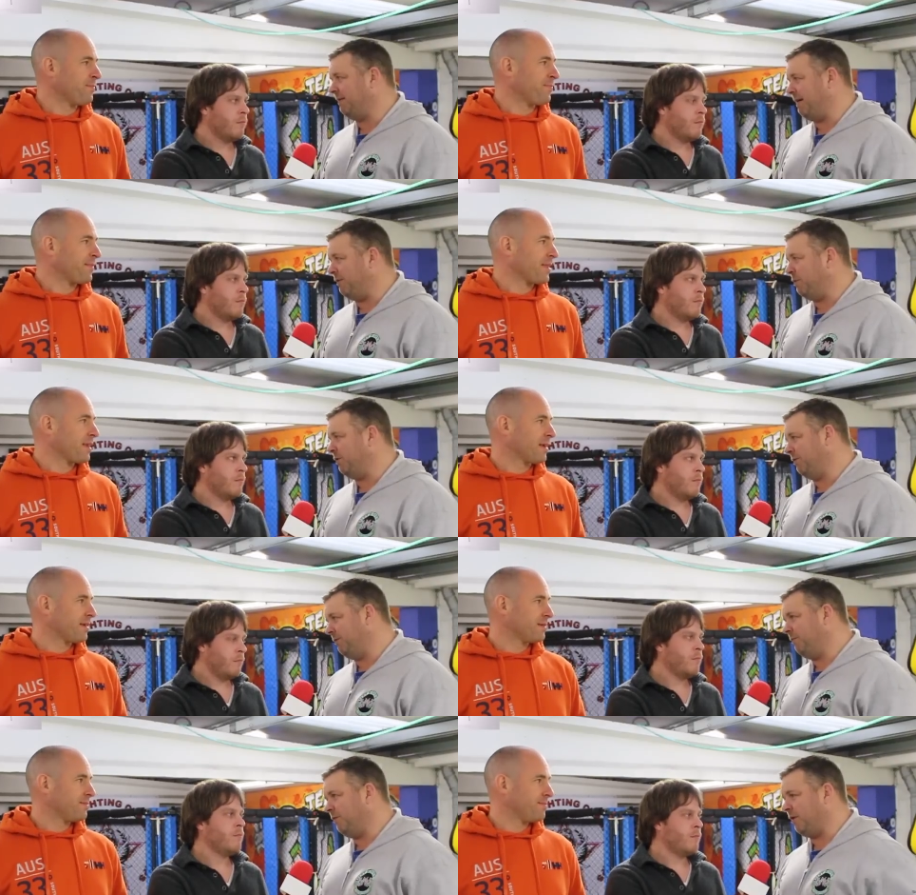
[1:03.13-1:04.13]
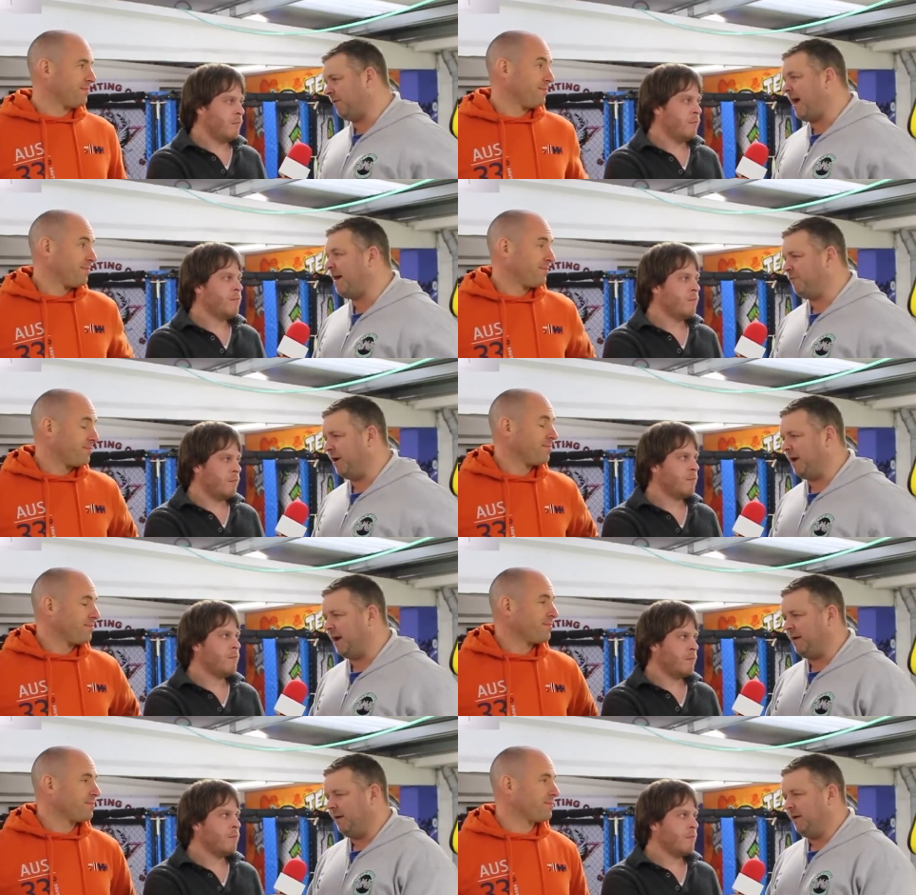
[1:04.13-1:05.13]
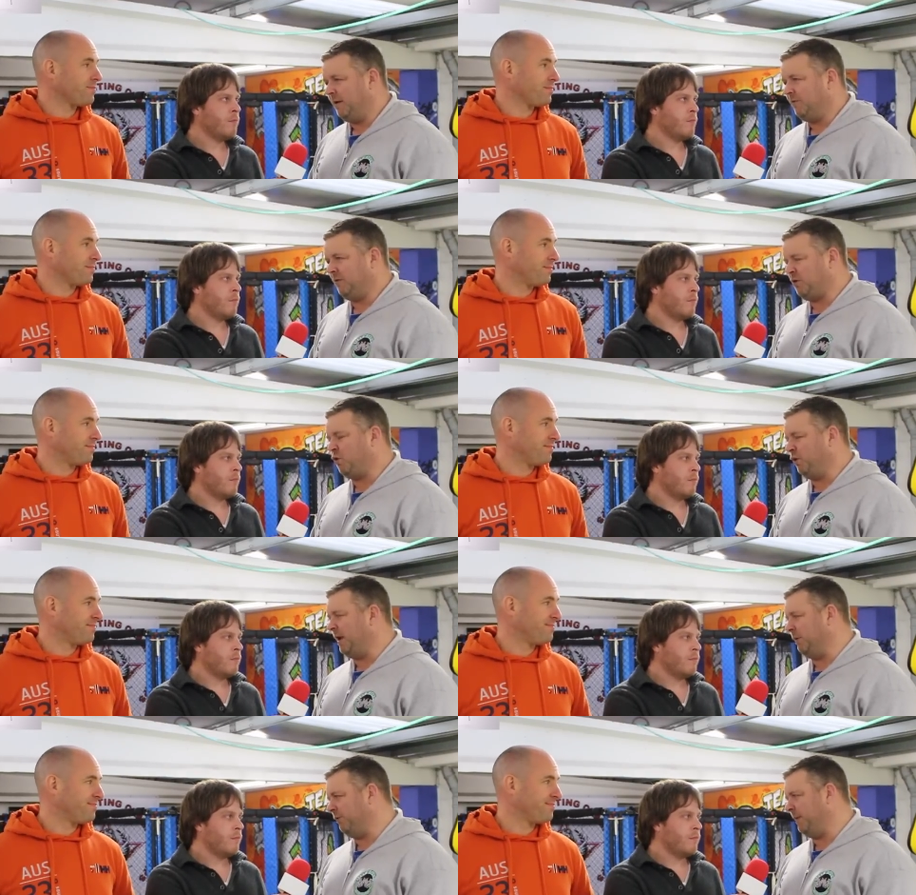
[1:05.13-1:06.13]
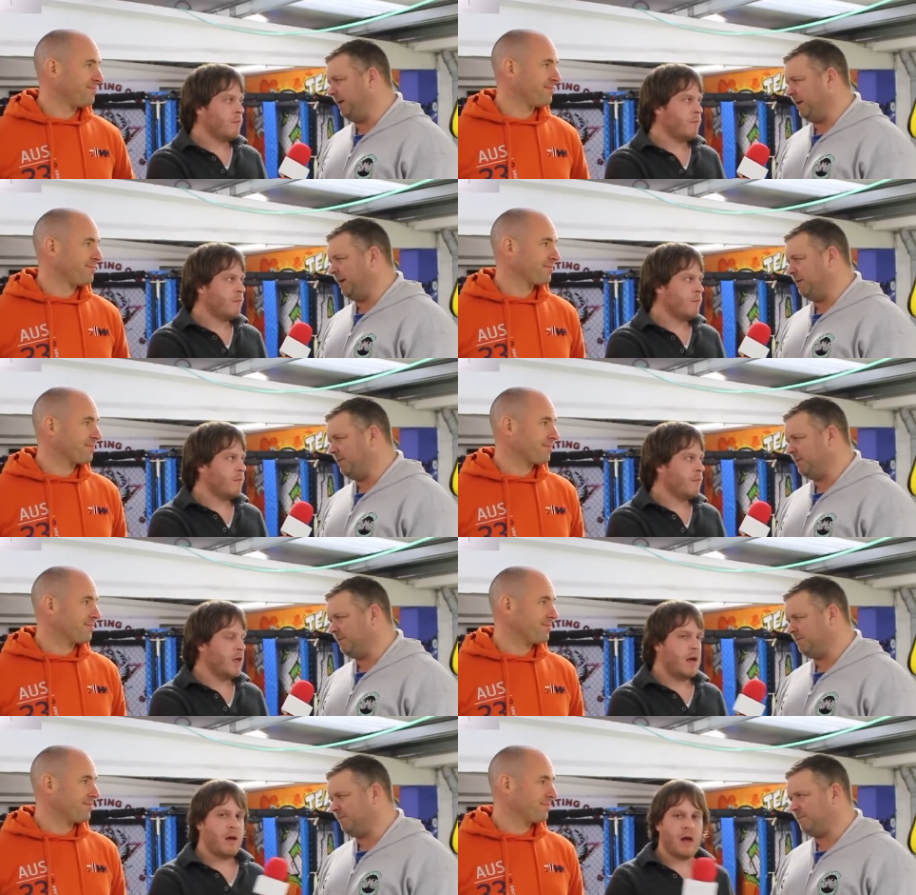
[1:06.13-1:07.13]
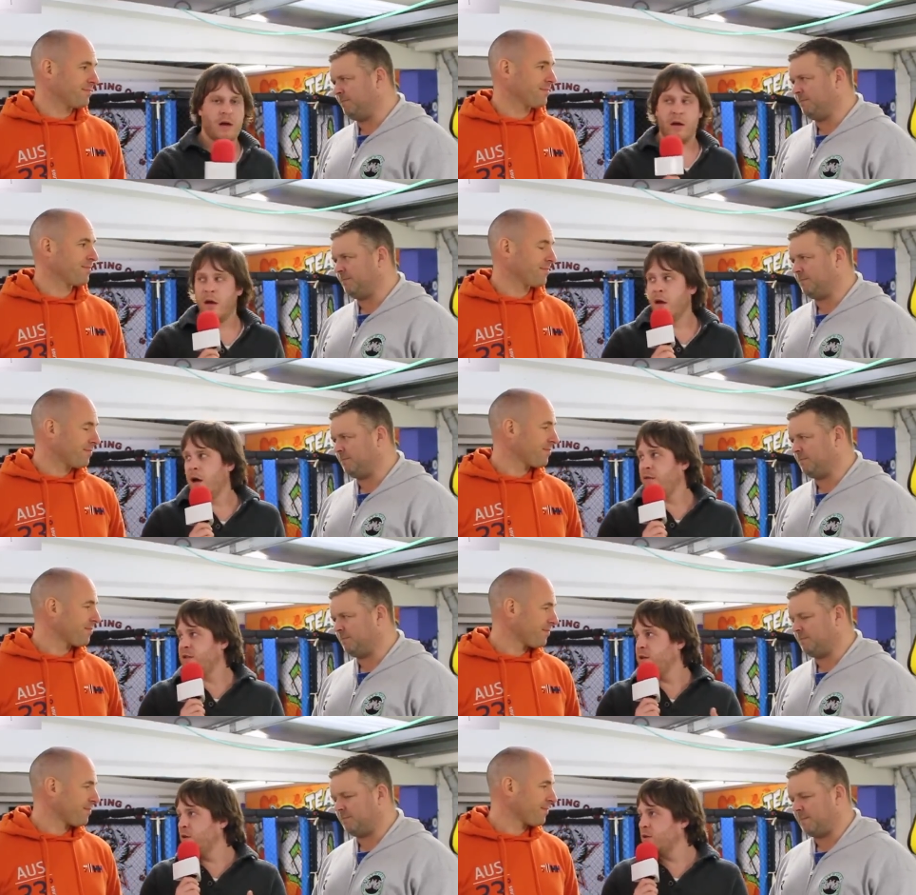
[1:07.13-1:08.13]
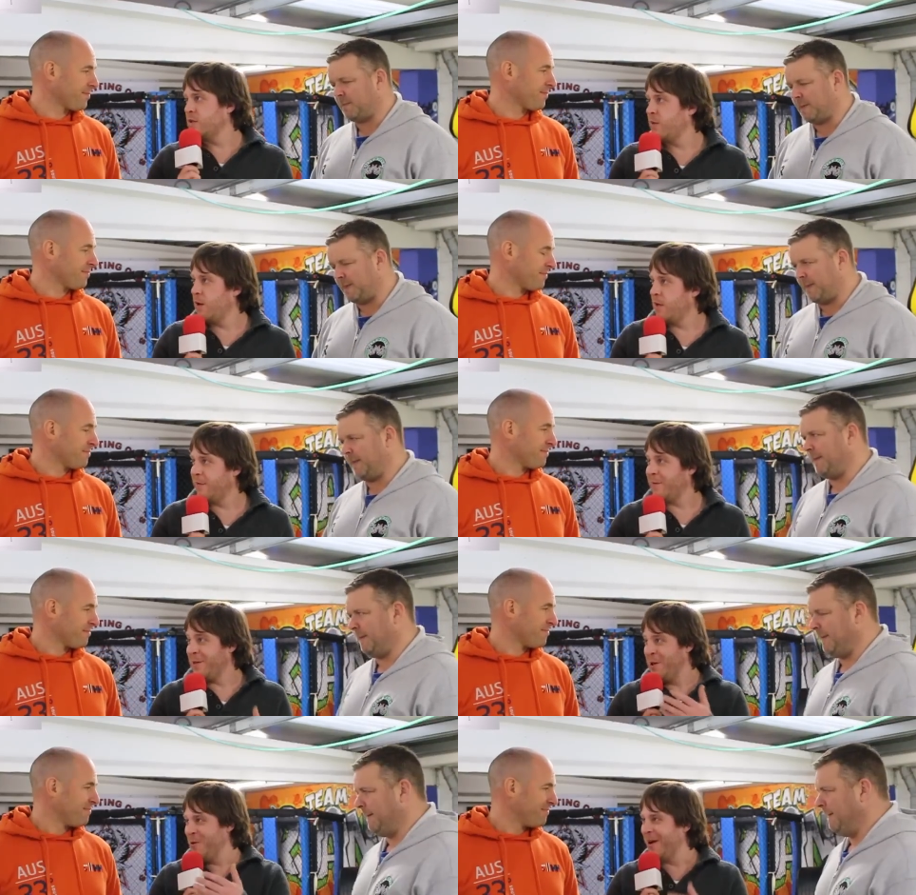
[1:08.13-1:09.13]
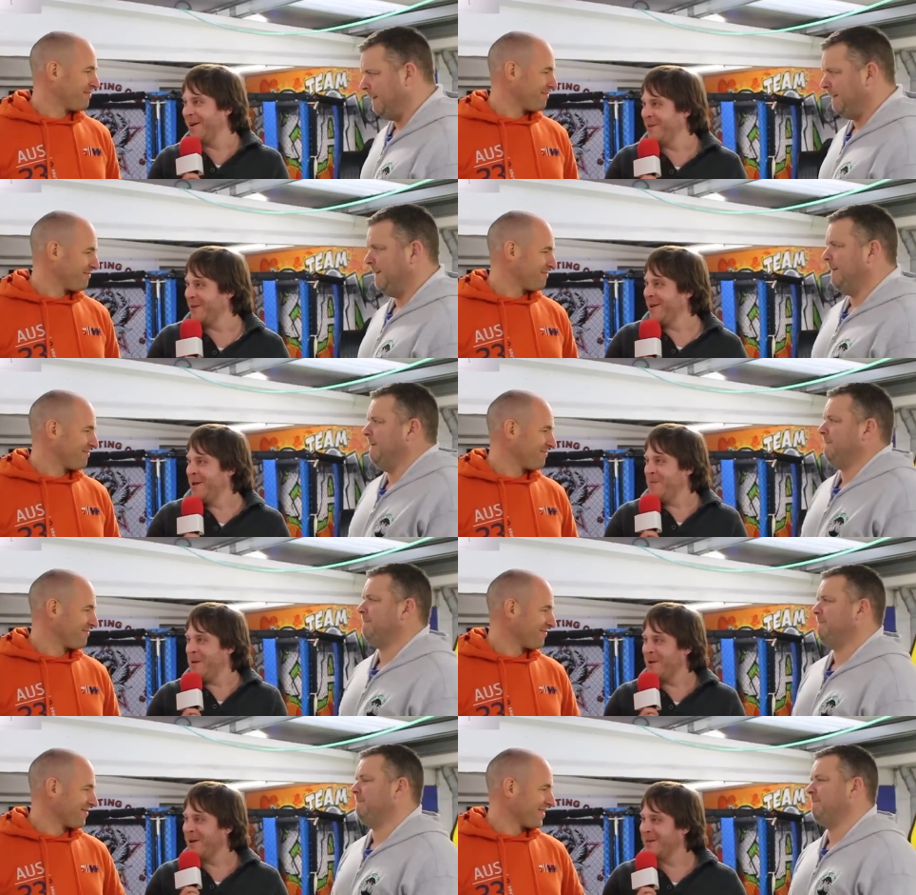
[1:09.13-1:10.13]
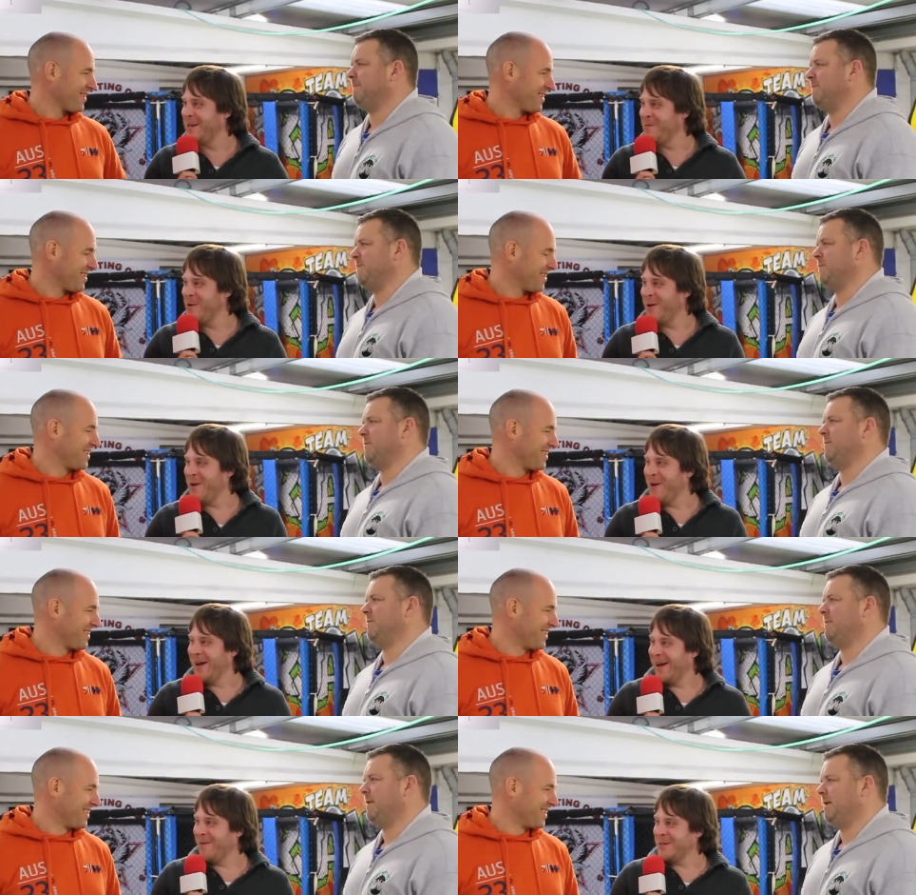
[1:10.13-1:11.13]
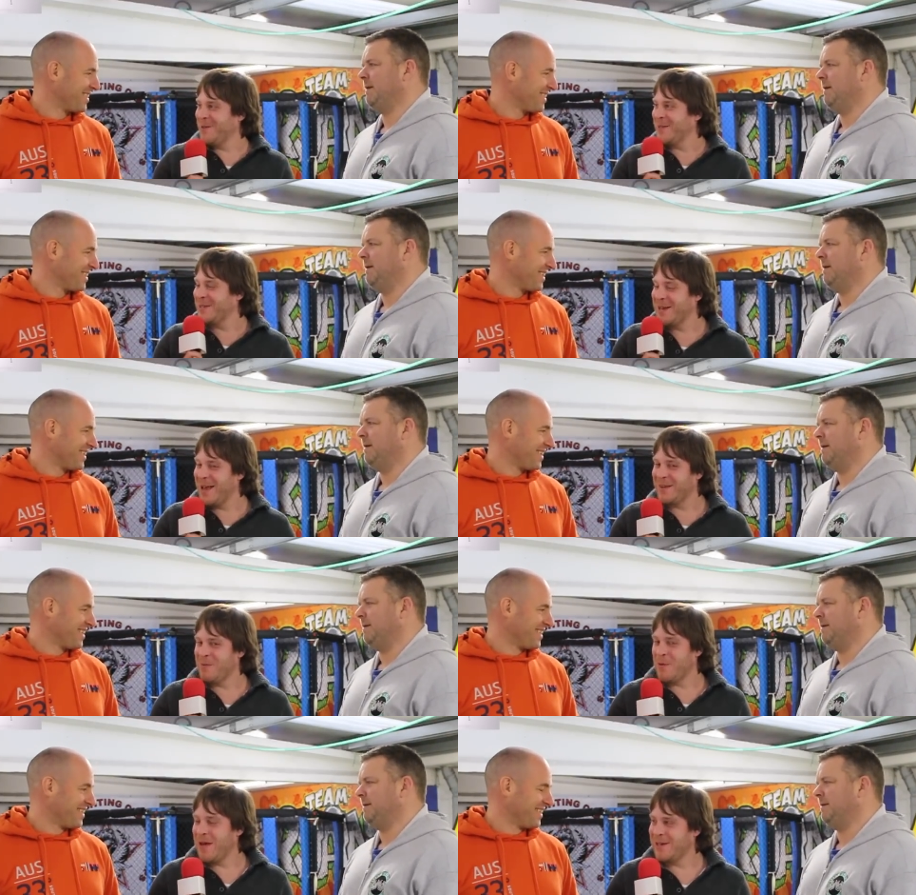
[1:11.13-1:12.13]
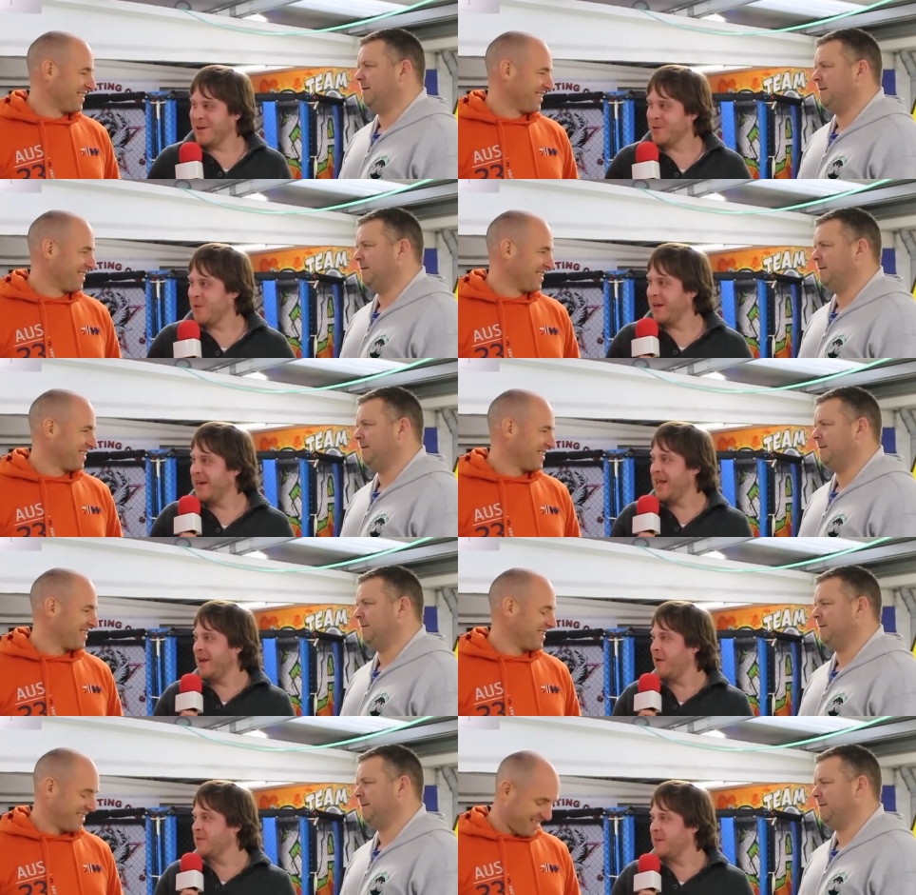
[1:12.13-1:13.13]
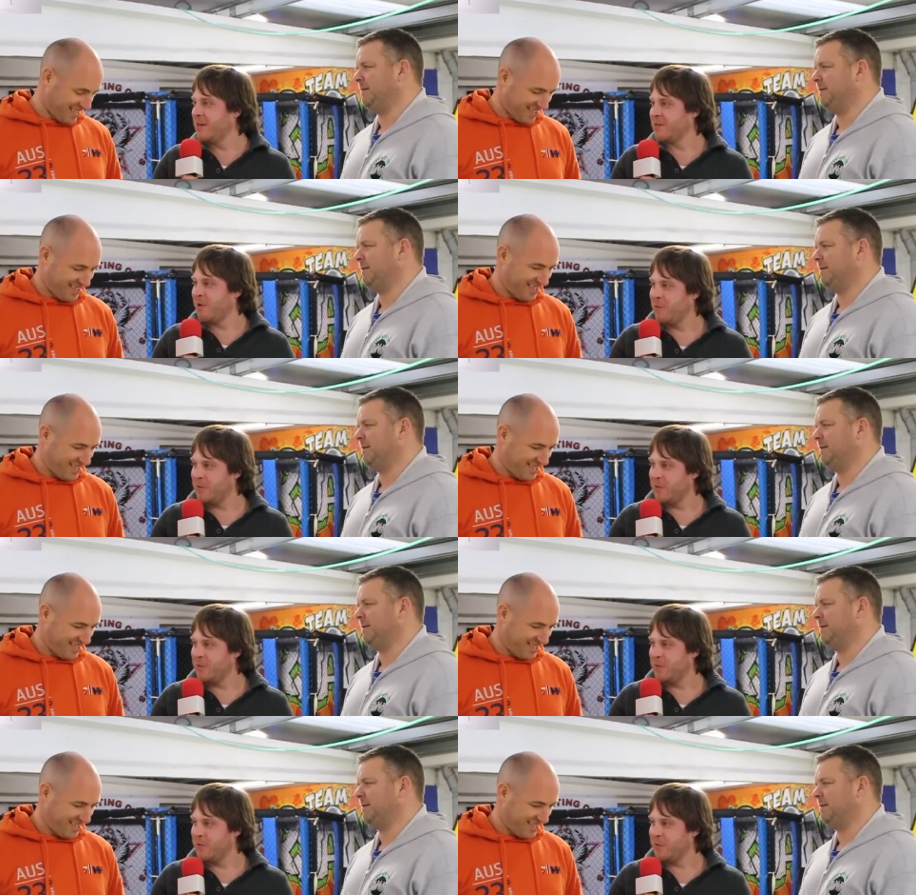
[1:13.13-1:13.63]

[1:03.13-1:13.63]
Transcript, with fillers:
Speaker 1: level was sort of halfway there. So the cut now is the big thing now. Yeah, and
Speaker 2: obviously, of course, as well, we have you here, another member here at Team Ryano, obviously of this Tant MMA show as well. Neil, obviously, to start off